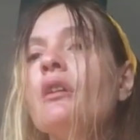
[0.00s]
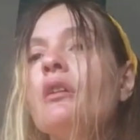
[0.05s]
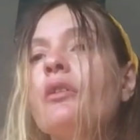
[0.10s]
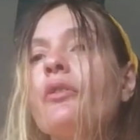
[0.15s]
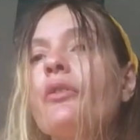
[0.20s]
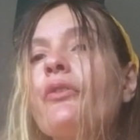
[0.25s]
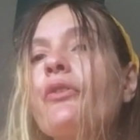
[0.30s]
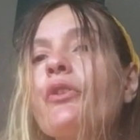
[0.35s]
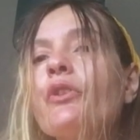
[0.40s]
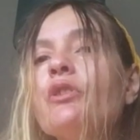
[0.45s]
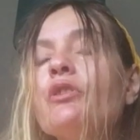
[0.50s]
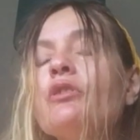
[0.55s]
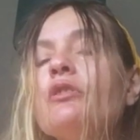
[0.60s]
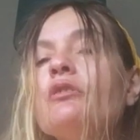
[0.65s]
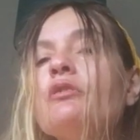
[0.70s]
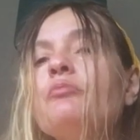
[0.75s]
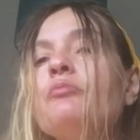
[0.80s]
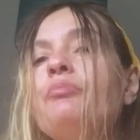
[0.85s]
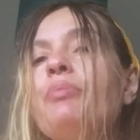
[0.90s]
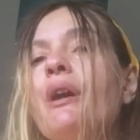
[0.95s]

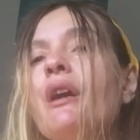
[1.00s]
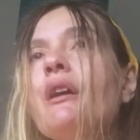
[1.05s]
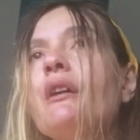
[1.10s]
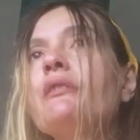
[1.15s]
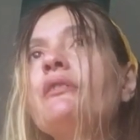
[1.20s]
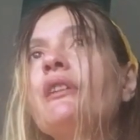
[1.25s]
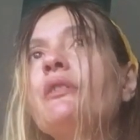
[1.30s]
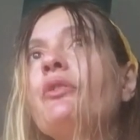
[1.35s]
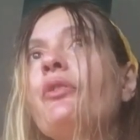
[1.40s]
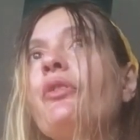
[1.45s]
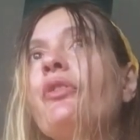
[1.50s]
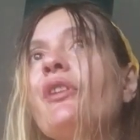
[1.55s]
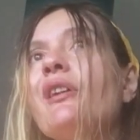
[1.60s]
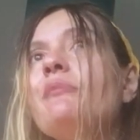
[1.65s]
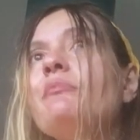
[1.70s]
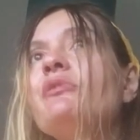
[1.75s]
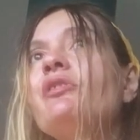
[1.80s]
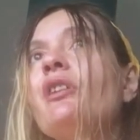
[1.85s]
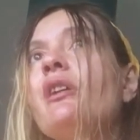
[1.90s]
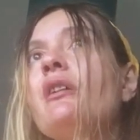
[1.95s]
So, but at the
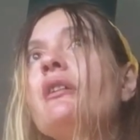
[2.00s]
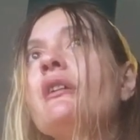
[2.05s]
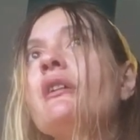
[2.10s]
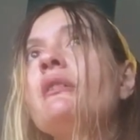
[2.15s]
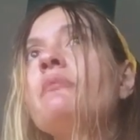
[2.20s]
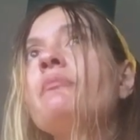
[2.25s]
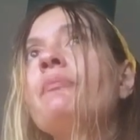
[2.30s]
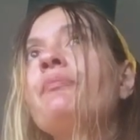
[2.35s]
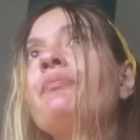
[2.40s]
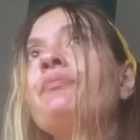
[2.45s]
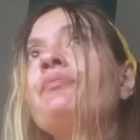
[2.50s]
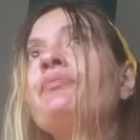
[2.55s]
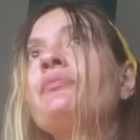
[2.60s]
same time,